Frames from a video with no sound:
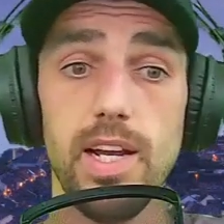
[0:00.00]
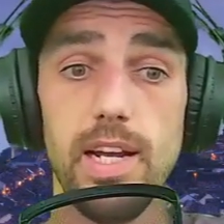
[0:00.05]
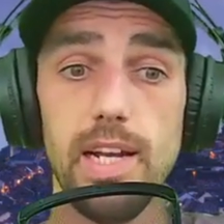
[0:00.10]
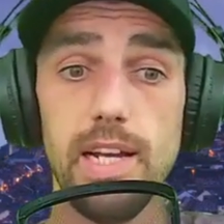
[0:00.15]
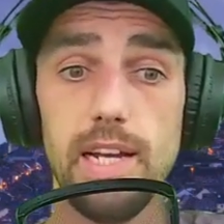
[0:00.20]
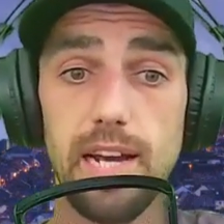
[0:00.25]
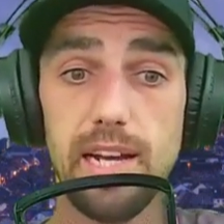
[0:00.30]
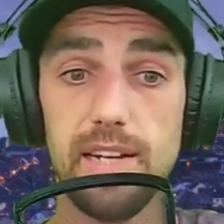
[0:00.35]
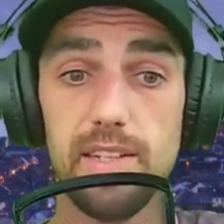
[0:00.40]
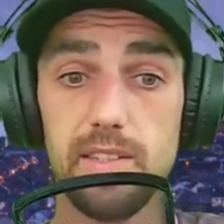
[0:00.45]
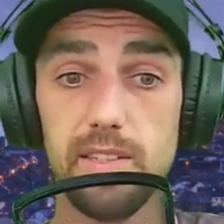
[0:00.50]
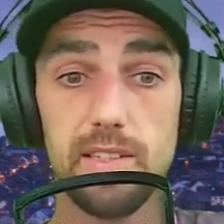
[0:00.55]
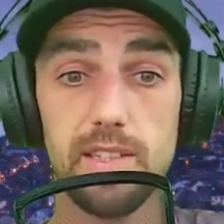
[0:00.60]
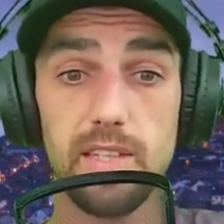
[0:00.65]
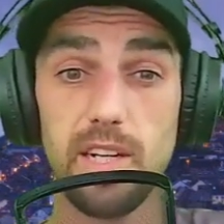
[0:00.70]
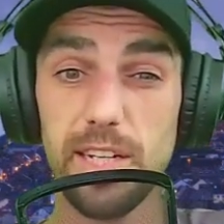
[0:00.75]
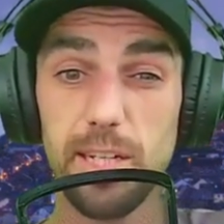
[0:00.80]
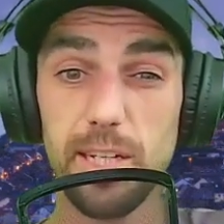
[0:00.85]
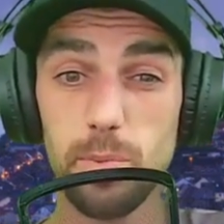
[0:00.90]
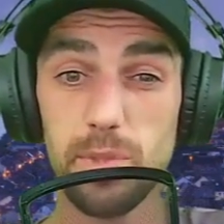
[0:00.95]
as has kind
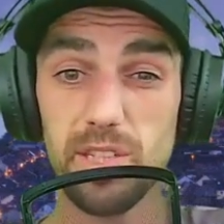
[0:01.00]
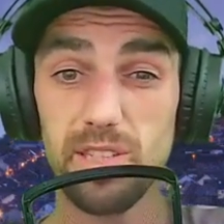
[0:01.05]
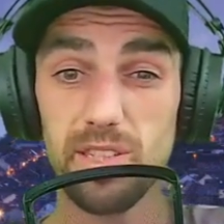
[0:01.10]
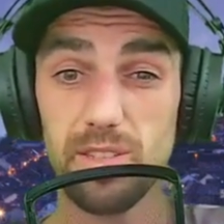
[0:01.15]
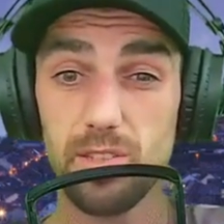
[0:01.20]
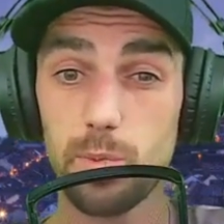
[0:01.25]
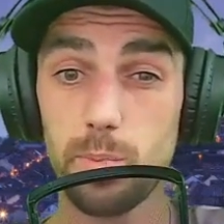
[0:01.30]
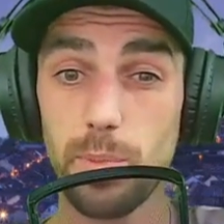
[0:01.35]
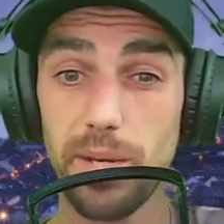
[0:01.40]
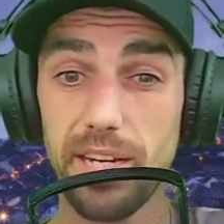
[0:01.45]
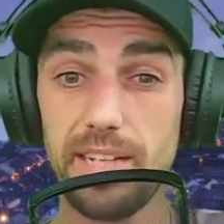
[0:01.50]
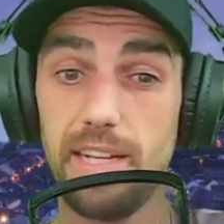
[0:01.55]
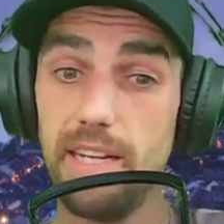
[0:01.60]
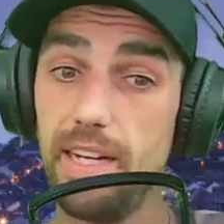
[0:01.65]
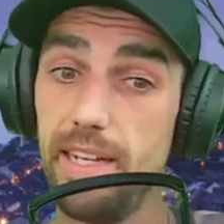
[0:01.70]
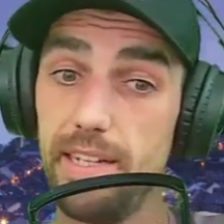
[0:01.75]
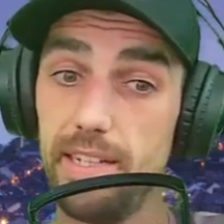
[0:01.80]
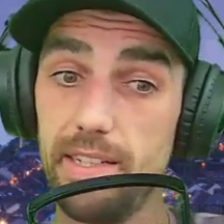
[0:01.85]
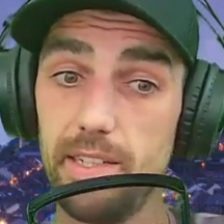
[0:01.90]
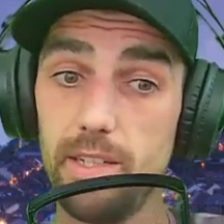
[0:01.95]
of been
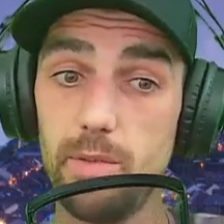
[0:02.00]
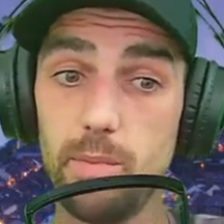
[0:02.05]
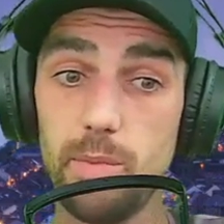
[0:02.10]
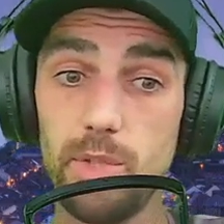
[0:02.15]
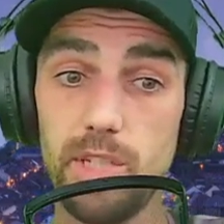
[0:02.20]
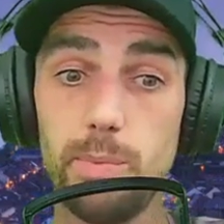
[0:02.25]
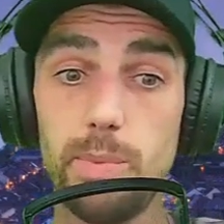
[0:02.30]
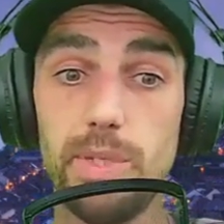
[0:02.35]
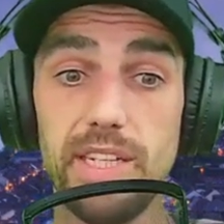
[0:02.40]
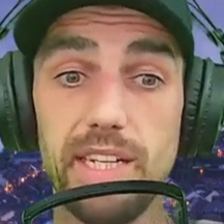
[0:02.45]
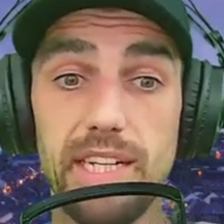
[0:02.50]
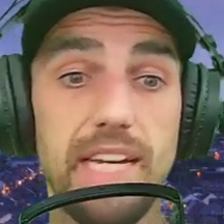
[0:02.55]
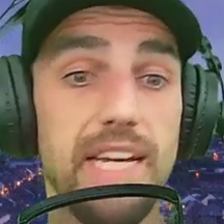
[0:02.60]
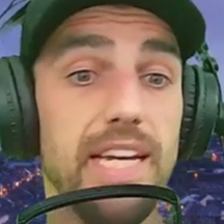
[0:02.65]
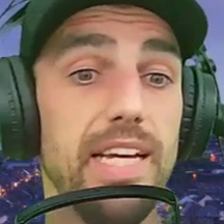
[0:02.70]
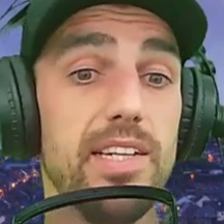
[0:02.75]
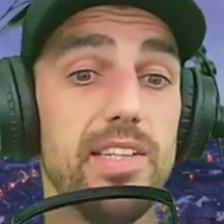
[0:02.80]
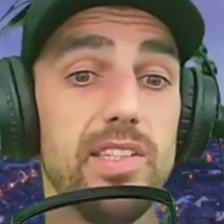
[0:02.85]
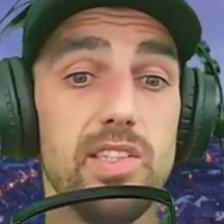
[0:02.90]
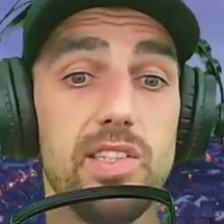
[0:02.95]
speculated might be the
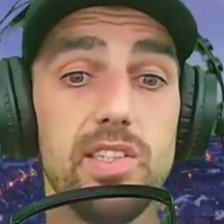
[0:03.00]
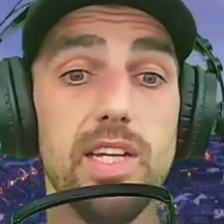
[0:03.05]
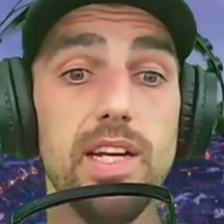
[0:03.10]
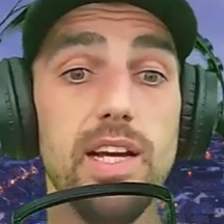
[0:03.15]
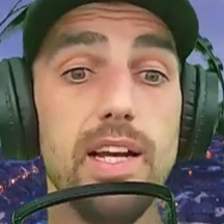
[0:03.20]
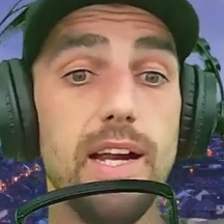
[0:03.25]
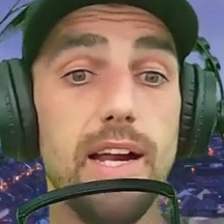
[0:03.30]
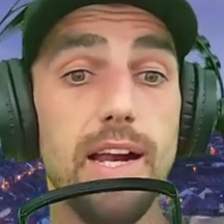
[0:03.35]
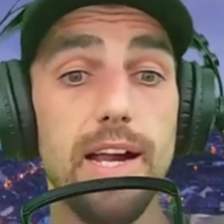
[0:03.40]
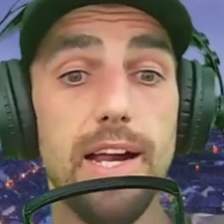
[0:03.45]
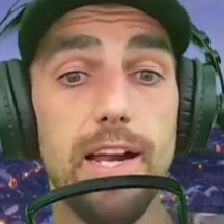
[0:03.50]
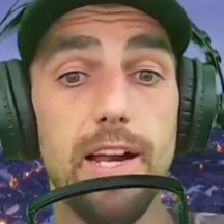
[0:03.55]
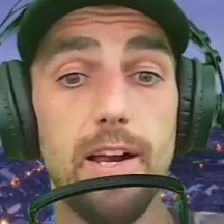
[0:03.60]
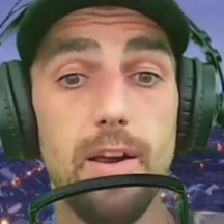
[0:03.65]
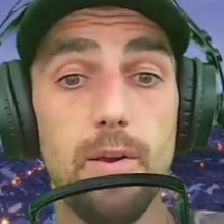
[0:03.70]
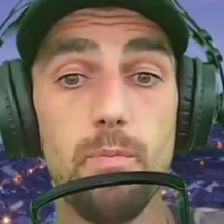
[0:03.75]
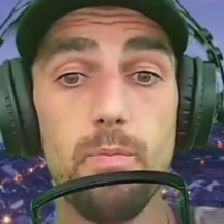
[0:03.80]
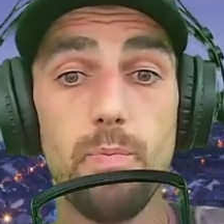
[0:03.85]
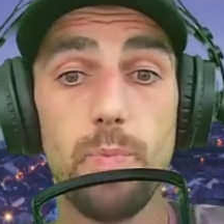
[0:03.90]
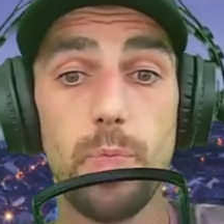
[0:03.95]
case um,